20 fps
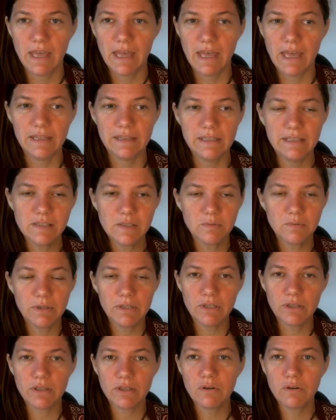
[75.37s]
And this
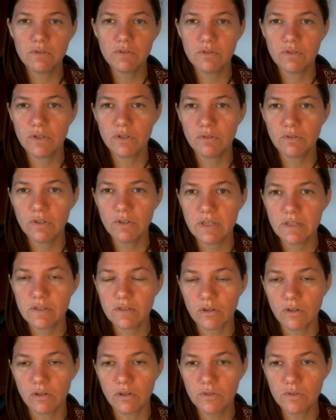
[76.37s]
20,000 euro
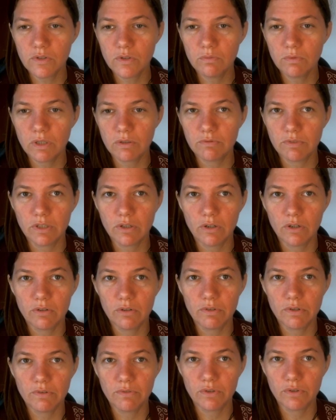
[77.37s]
is also what we
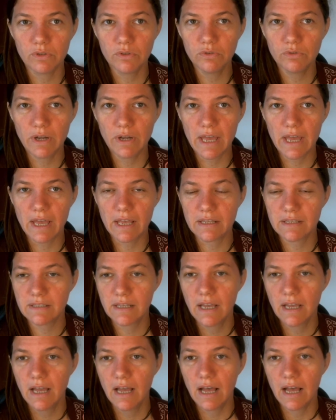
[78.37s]
refer to
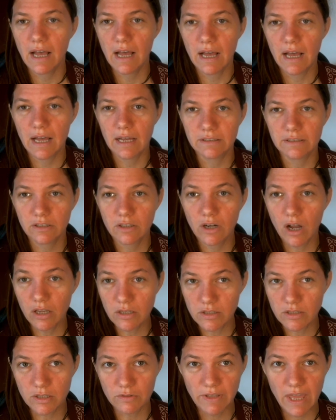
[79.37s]
as the
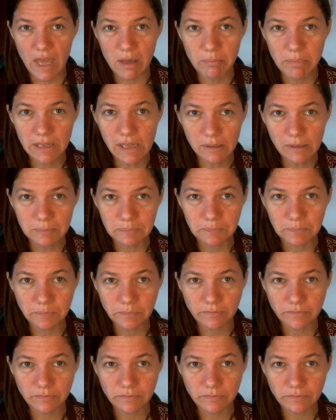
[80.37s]
cost of capital.